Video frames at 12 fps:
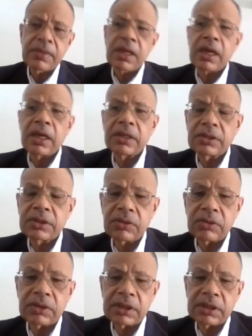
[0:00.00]
And
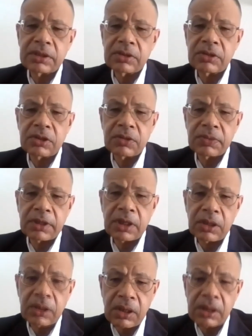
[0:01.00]
so this is going to be a
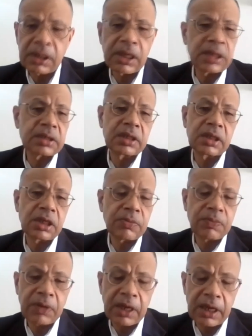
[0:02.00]
long-lasting
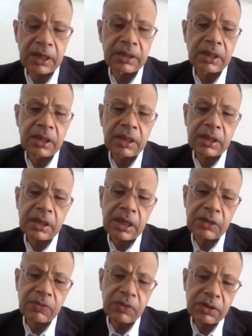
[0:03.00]
impact.
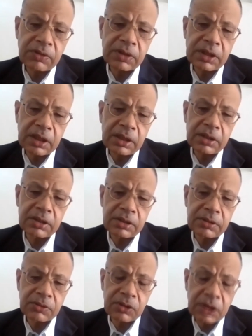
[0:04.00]
And one of the
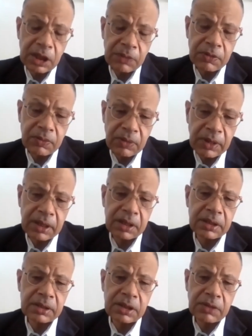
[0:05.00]
things to keep in mind
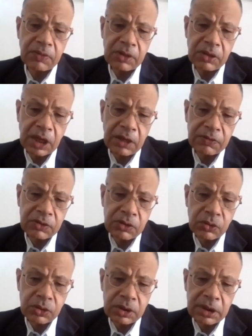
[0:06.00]
is that when you have
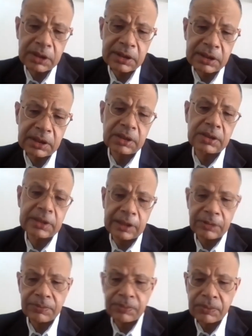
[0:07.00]
social distancing,
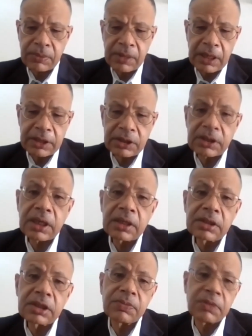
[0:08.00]
it
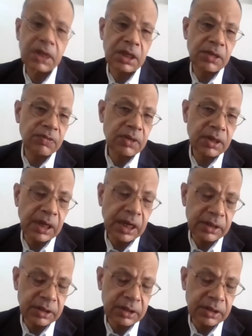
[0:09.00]
changes behavior a lot.